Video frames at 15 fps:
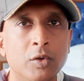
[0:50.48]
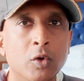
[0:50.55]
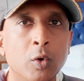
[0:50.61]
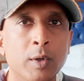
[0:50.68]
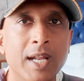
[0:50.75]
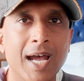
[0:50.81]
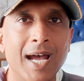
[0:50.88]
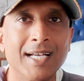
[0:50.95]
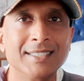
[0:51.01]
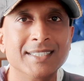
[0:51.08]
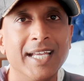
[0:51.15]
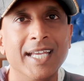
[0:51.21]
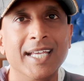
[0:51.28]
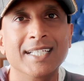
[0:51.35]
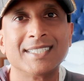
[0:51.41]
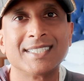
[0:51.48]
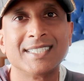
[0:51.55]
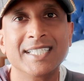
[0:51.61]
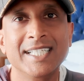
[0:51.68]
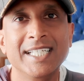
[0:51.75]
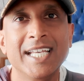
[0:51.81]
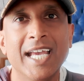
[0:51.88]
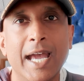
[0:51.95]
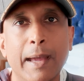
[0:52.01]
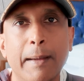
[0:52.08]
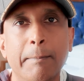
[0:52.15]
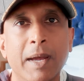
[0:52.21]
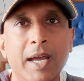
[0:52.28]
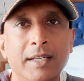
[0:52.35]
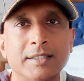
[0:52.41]
known as a
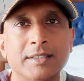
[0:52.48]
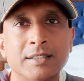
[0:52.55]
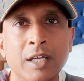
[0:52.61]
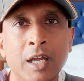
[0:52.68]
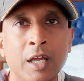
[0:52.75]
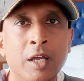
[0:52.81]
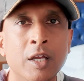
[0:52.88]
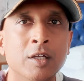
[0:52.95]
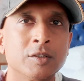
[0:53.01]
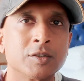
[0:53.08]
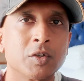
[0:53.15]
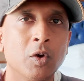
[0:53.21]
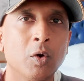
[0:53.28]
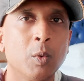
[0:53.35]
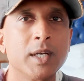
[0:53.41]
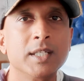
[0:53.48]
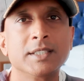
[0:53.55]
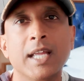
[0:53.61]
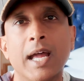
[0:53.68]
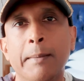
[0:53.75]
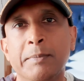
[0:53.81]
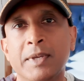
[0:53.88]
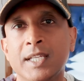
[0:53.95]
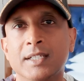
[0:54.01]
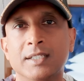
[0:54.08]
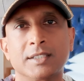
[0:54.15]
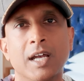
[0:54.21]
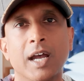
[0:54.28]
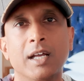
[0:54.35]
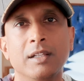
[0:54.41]
CMS. So what does that mean
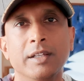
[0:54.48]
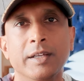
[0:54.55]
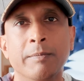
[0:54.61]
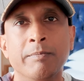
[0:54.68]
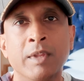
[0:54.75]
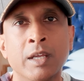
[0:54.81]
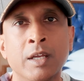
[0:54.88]
exactly?